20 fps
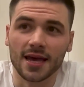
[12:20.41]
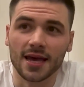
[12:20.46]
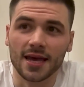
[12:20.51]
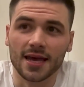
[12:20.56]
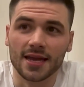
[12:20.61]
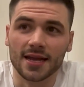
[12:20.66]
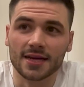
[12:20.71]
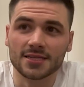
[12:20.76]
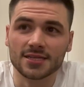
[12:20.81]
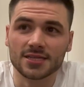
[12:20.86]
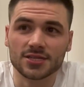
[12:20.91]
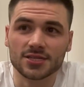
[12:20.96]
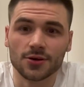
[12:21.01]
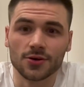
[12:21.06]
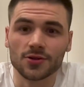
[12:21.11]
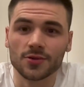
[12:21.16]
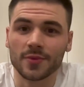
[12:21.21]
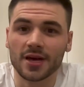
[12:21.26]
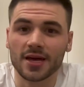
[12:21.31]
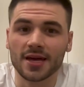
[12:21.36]
And I just
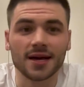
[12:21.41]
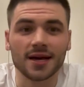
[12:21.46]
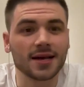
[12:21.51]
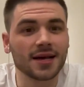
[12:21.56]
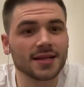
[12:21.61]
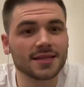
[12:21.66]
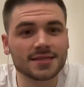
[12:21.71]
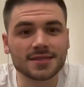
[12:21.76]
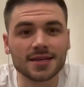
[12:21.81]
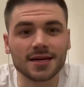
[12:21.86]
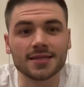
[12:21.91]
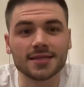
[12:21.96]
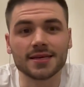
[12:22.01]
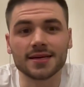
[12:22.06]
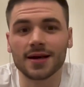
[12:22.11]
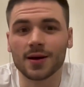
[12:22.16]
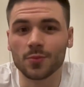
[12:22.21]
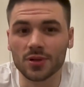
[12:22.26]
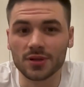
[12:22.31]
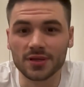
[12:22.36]
told him, hey, I got this
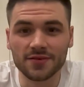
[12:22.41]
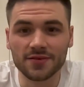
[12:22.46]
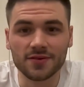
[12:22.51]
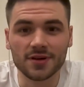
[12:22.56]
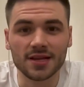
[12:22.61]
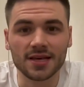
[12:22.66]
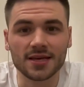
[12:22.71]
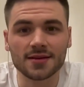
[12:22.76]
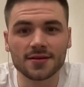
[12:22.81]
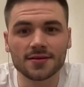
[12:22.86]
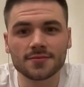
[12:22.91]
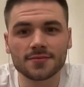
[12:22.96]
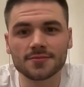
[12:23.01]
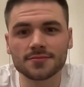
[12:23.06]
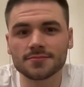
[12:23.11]
idea. I believe in it.